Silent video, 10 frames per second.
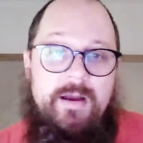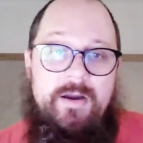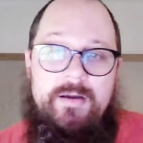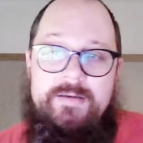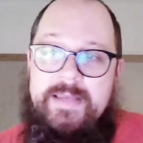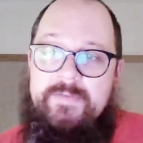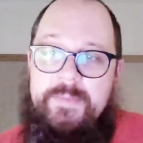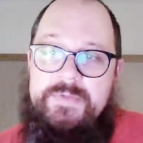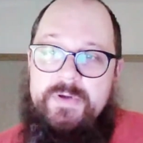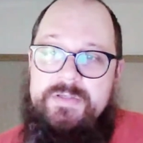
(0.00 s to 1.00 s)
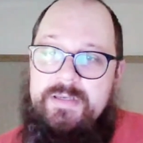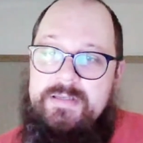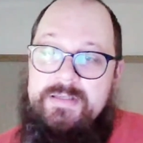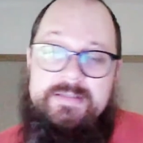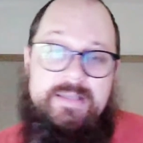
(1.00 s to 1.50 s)
our DevOps person,
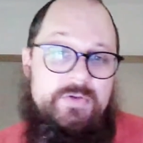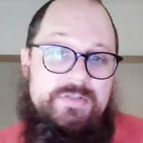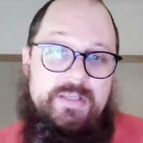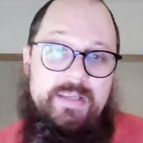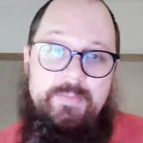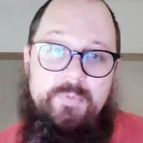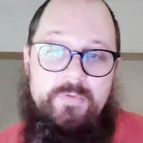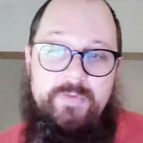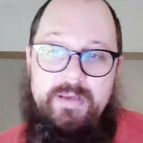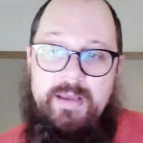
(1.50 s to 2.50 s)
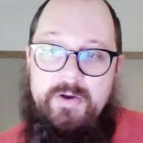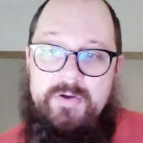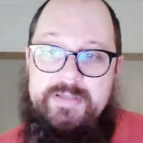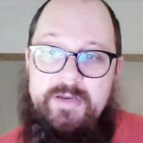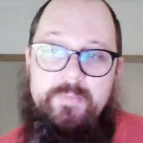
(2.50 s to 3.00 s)
is continuously improving our
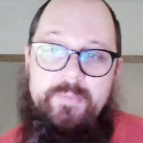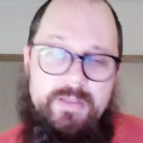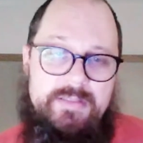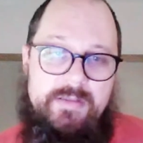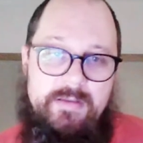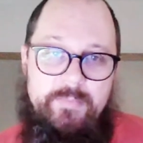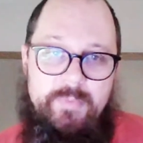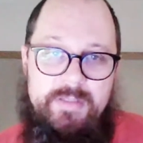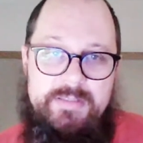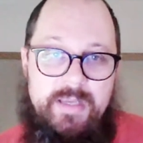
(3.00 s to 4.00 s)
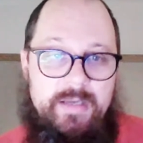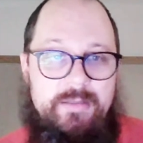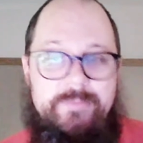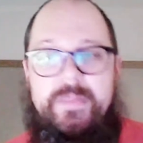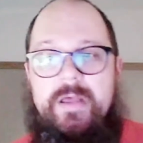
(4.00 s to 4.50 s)
entire build
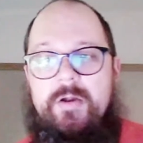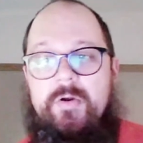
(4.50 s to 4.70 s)
cycle,